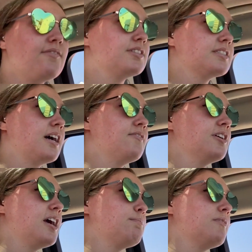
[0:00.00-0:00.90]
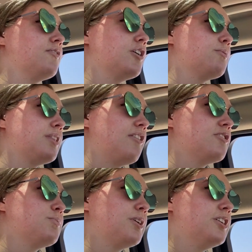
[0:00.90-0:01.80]
I've discovered I prefer it without
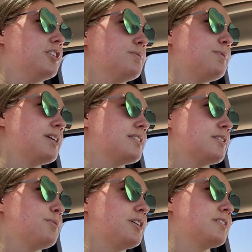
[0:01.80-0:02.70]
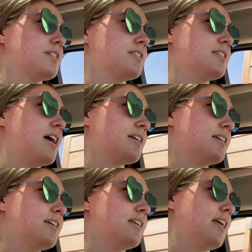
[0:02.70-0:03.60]
the sprinkles because the sprinkles get
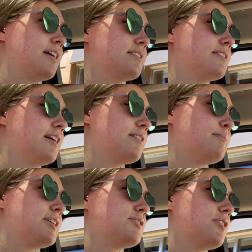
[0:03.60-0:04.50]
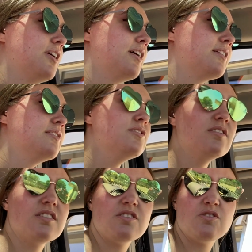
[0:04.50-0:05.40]
soggy and they get stuck in my straw, and it's
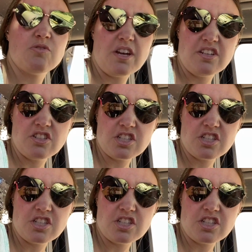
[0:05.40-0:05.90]
just a strange